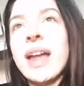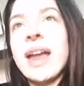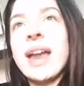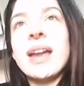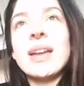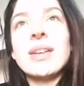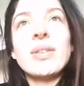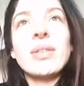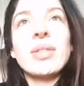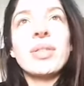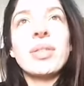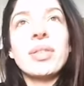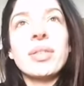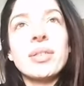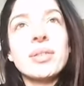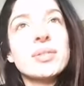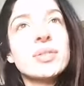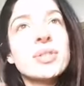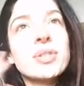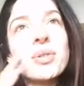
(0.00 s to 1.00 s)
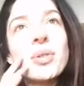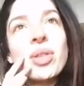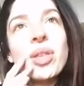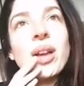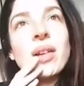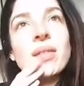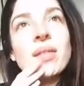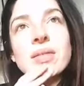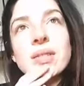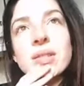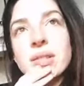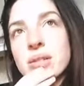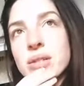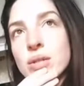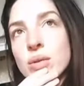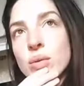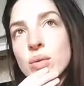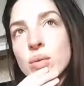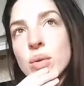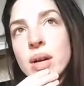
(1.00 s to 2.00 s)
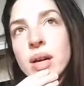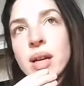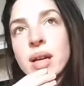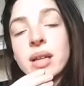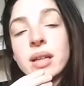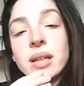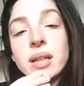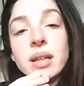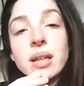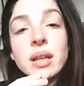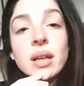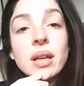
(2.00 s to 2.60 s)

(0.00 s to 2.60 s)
8th, 2020.